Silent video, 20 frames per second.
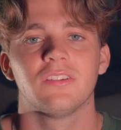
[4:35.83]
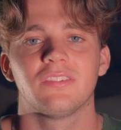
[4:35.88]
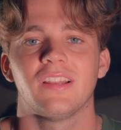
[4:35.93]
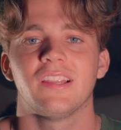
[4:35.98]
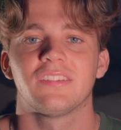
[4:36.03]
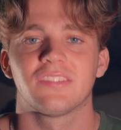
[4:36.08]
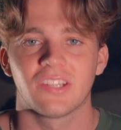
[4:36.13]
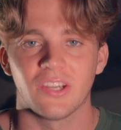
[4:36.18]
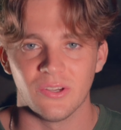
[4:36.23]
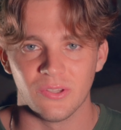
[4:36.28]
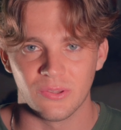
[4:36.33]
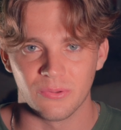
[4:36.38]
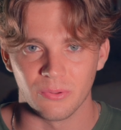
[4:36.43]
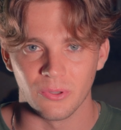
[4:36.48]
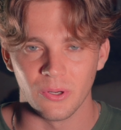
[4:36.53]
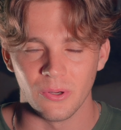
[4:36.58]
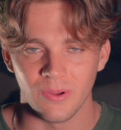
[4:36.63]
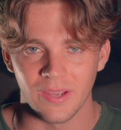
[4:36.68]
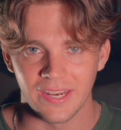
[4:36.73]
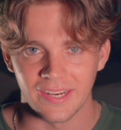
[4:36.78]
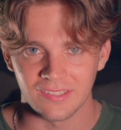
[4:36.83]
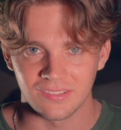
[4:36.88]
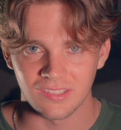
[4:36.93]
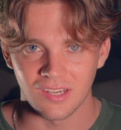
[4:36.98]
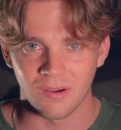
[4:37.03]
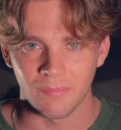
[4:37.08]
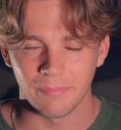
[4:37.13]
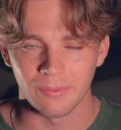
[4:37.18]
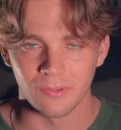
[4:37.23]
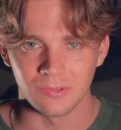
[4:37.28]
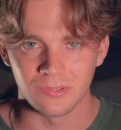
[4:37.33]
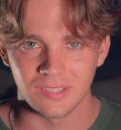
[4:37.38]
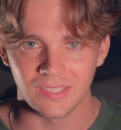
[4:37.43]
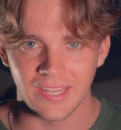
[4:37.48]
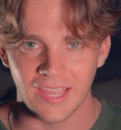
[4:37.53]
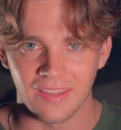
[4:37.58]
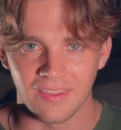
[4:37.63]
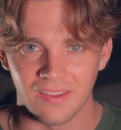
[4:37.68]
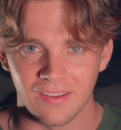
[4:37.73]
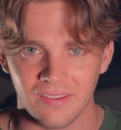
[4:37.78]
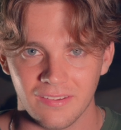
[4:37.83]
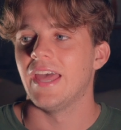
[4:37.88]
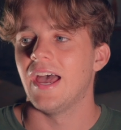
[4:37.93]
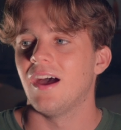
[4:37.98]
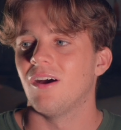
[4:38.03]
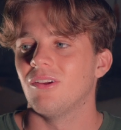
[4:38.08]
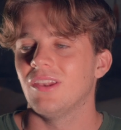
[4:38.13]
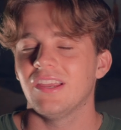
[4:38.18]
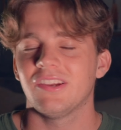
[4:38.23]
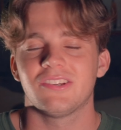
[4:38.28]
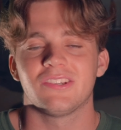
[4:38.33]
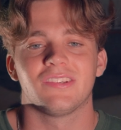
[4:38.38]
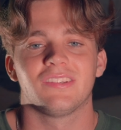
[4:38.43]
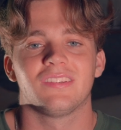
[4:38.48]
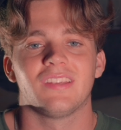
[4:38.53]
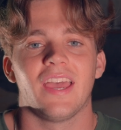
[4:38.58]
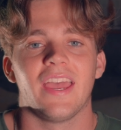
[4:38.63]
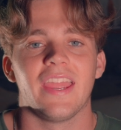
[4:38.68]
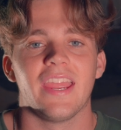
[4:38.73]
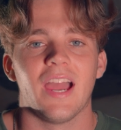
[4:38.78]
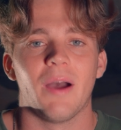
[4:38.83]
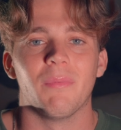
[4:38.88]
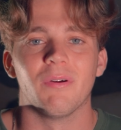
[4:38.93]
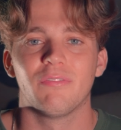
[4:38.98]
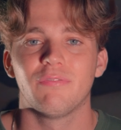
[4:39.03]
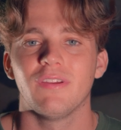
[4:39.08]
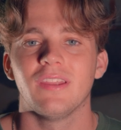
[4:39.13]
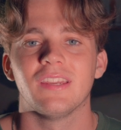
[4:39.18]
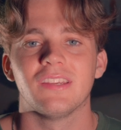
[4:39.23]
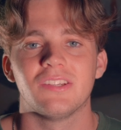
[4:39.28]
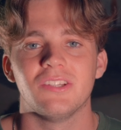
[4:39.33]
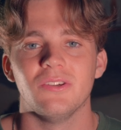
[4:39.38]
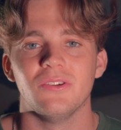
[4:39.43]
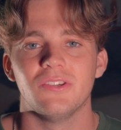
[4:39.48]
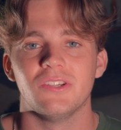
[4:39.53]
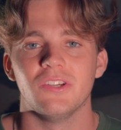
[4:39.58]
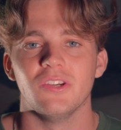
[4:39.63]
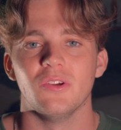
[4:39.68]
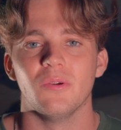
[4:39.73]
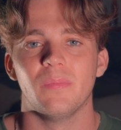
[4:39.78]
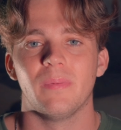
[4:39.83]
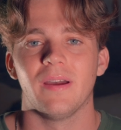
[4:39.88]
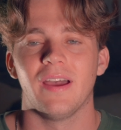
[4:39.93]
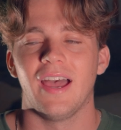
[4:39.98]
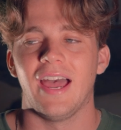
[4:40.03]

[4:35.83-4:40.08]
So let's go through an example together. Now, let's just say I'm a fitness YouTuber